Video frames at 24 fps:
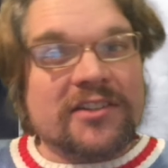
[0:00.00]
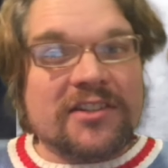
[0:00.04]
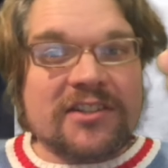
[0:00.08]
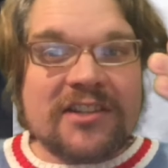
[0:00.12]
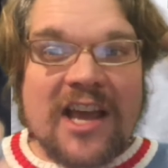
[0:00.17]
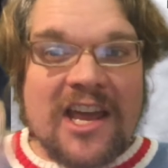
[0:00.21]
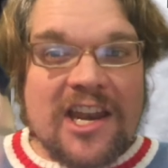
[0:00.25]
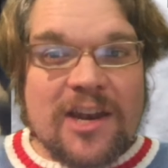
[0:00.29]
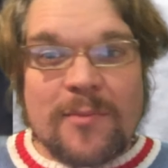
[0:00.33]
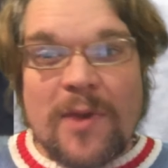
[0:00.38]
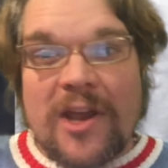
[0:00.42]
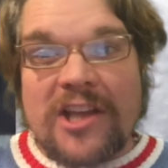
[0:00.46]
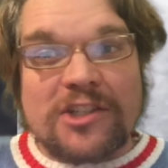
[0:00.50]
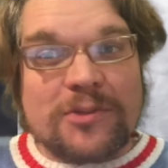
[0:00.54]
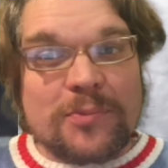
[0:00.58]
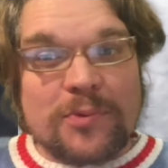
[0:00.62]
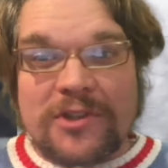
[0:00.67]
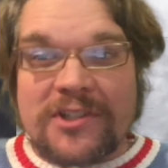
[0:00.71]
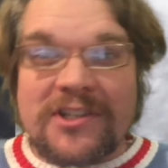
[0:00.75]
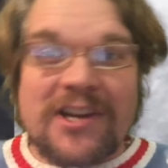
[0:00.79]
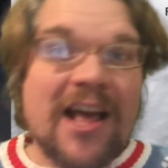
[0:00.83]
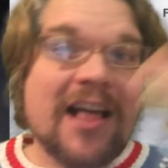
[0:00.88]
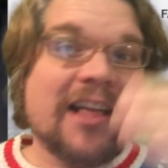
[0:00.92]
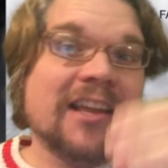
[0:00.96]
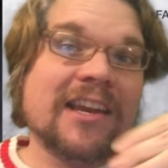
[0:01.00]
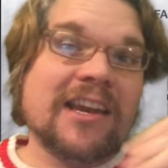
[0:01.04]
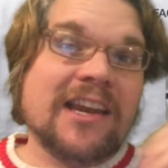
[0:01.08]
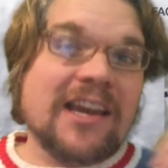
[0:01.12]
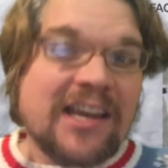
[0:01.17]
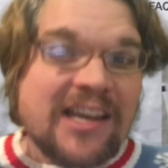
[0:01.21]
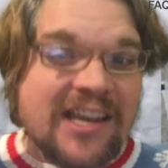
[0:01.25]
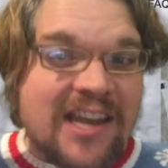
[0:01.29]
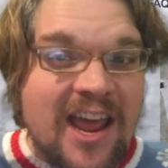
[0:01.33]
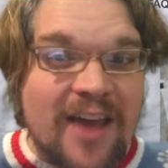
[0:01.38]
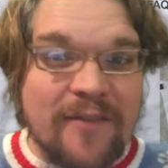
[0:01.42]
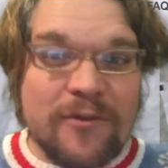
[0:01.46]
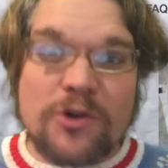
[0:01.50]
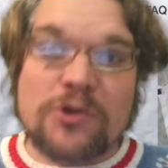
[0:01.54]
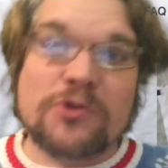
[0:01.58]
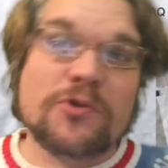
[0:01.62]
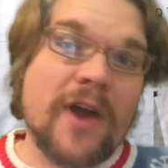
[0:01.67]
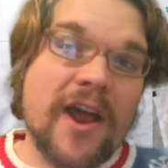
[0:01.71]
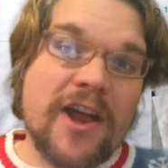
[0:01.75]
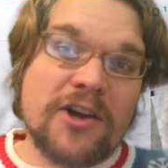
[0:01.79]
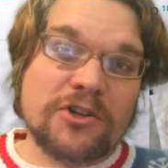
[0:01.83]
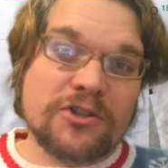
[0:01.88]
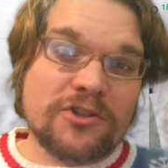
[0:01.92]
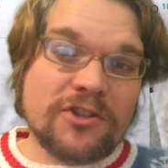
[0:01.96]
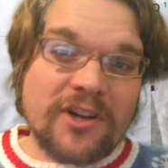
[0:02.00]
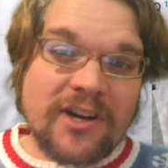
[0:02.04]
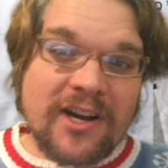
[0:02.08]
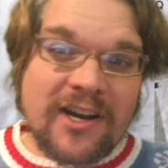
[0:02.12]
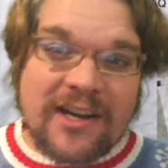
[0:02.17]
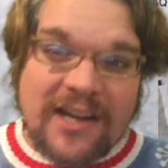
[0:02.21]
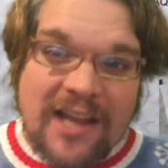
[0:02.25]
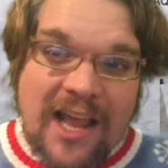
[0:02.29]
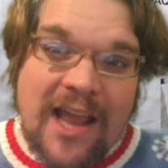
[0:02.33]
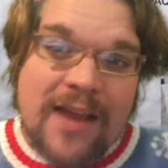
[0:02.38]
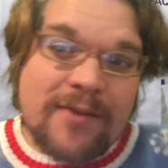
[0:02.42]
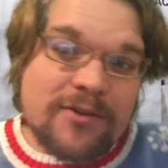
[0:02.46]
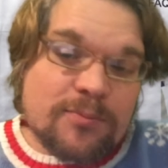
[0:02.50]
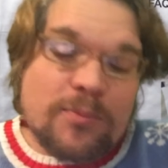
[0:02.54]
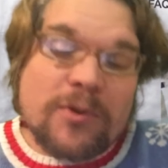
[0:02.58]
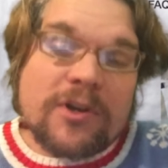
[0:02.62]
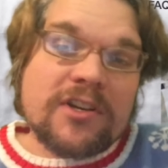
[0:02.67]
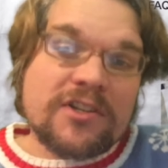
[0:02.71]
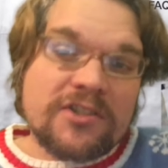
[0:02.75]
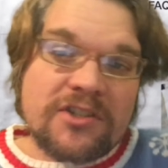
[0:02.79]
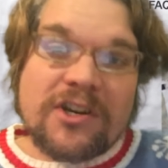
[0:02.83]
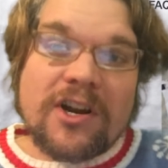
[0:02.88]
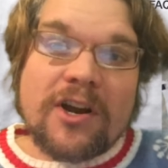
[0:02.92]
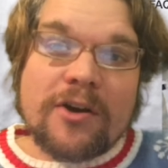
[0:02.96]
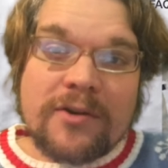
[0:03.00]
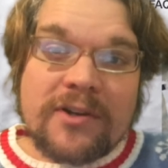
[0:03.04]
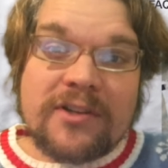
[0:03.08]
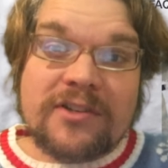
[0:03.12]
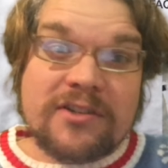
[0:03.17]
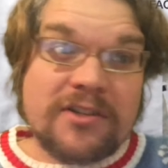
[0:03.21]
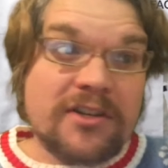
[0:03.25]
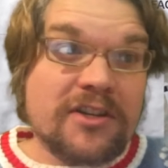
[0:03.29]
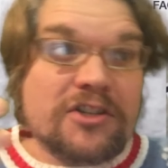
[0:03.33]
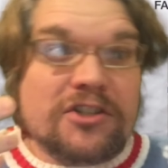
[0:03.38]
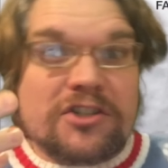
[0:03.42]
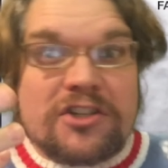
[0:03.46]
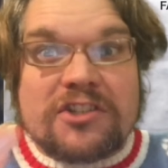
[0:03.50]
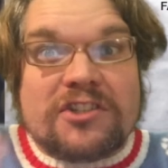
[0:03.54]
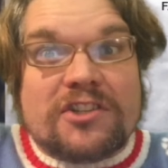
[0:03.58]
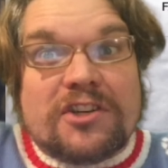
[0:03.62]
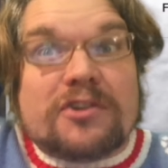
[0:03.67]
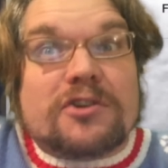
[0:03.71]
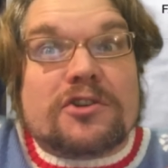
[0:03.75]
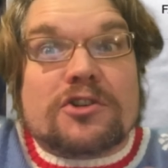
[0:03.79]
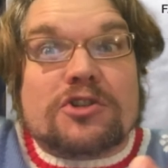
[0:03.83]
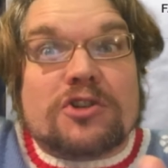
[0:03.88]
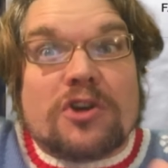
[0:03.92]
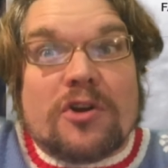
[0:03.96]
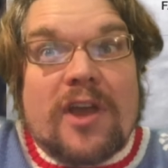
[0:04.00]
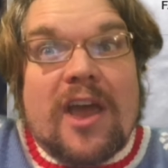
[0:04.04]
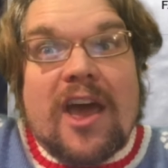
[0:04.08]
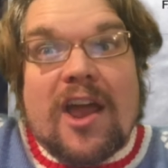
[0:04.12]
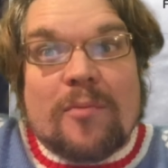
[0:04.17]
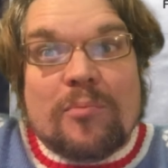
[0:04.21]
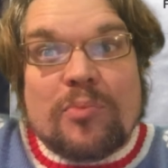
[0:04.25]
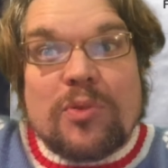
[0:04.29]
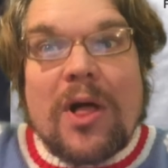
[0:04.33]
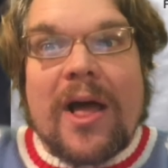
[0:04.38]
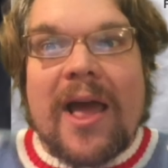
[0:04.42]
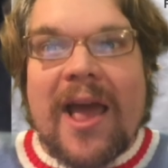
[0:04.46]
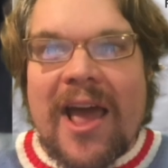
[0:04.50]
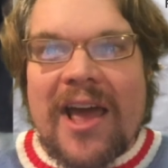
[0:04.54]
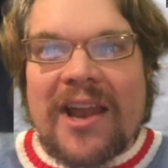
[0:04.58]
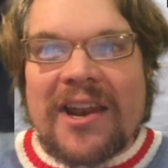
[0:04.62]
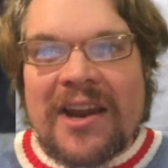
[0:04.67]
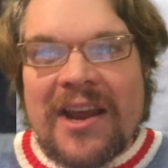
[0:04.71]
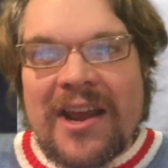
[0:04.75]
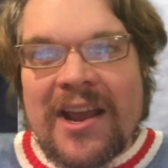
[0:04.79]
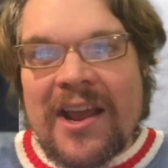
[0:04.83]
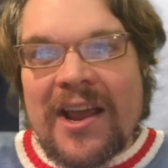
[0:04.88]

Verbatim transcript: he's got an amazing personality and he never trashes on any games because you know he's, he's just here to show you how to play it.